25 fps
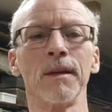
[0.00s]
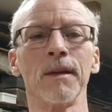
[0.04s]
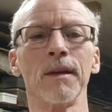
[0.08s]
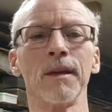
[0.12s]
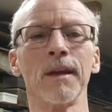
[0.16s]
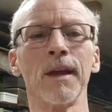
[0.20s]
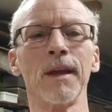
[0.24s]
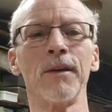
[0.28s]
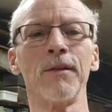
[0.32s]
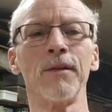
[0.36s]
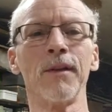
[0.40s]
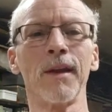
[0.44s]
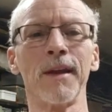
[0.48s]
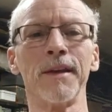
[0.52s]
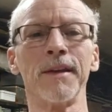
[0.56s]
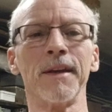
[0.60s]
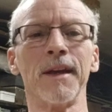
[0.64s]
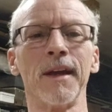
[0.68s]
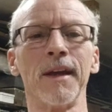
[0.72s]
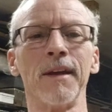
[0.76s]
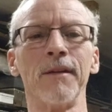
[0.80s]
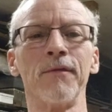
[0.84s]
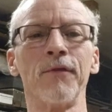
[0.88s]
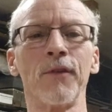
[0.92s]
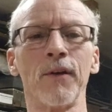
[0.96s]
Later that
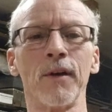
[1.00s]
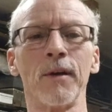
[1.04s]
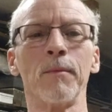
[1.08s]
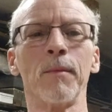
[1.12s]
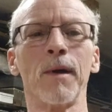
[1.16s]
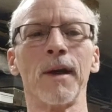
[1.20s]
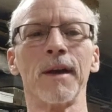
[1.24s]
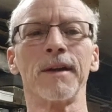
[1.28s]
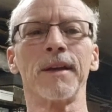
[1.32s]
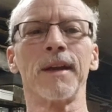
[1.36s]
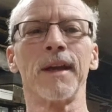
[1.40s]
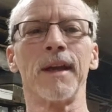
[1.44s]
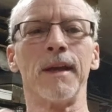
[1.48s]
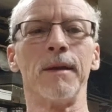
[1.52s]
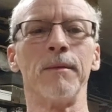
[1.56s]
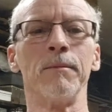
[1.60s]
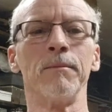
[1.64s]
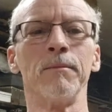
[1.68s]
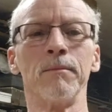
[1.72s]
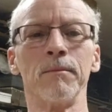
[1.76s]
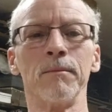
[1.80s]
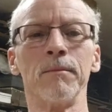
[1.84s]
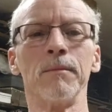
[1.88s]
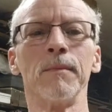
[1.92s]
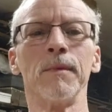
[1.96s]
day, a friend of mine
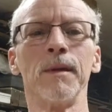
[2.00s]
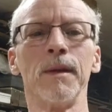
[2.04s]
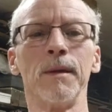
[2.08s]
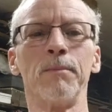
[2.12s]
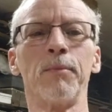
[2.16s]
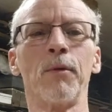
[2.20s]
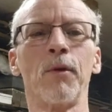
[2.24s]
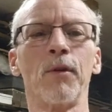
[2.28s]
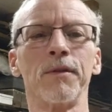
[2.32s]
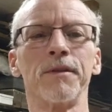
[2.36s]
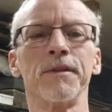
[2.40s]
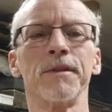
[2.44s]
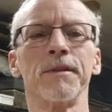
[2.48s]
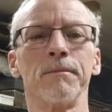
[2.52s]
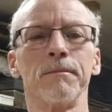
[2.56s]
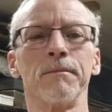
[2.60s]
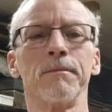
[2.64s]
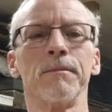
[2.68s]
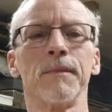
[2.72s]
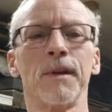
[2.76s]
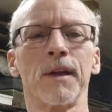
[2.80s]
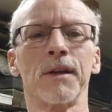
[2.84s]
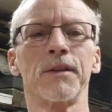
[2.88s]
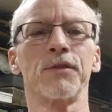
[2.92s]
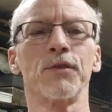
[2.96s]
came. He parked
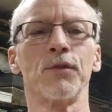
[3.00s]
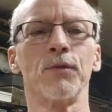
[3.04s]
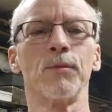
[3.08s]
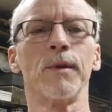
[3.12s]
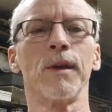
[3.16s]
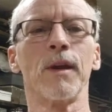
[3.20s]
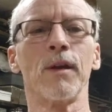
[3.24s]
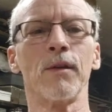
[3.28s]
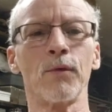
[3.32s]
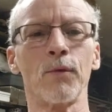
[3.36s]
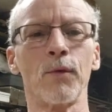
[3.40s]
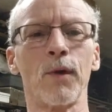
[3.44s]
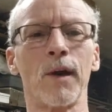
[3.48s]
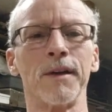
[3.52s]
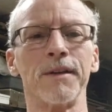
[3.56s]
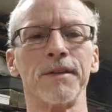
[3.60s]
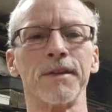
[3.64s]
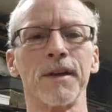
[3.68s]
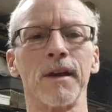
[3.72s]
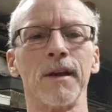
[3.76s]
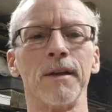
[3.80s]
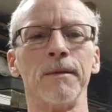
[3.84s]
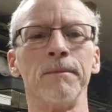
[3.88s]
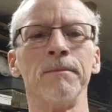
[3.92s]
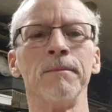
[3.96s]
next to me on the right
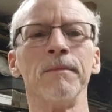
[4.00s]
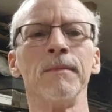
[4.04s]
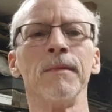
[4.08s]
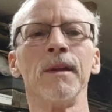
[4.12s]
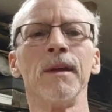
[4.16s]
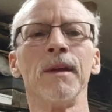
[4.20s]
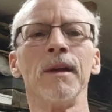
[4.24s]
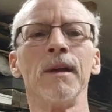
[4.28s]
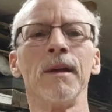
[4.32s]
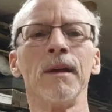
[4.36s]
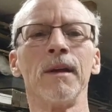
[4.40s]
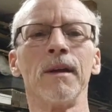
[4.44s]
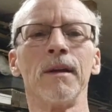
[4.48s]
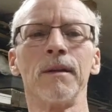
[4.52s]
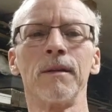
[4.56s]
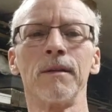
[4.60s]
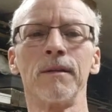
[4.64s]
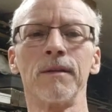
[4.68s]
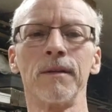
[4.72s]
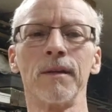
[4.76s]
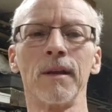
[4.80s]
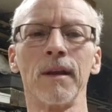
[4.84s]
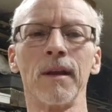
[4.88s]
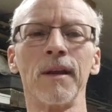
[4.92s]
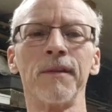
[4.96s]
side.
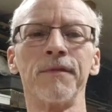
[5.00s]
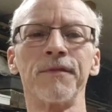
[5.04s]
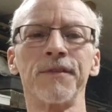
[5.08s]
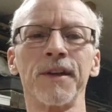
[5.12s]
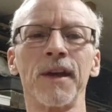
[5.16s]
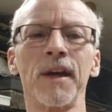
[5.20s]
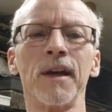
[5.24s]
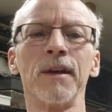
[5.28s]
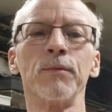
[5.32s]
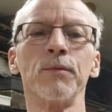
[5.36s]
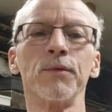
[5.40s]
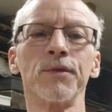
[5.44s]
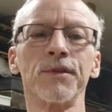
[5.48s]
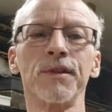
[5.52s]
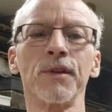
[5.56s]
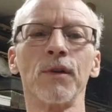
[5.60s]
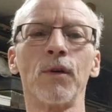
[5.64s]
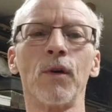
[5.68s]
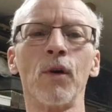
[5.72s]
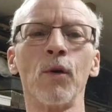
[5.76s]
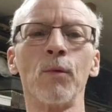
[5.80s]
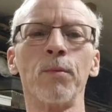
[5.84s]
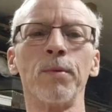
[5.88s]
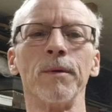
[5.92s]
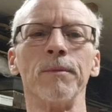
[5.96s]
The left side was still
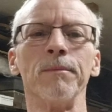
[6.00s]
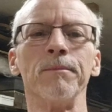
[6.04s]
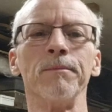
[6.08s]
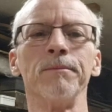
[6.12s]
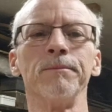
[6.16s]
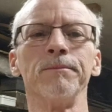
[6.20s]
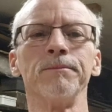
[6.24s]
open.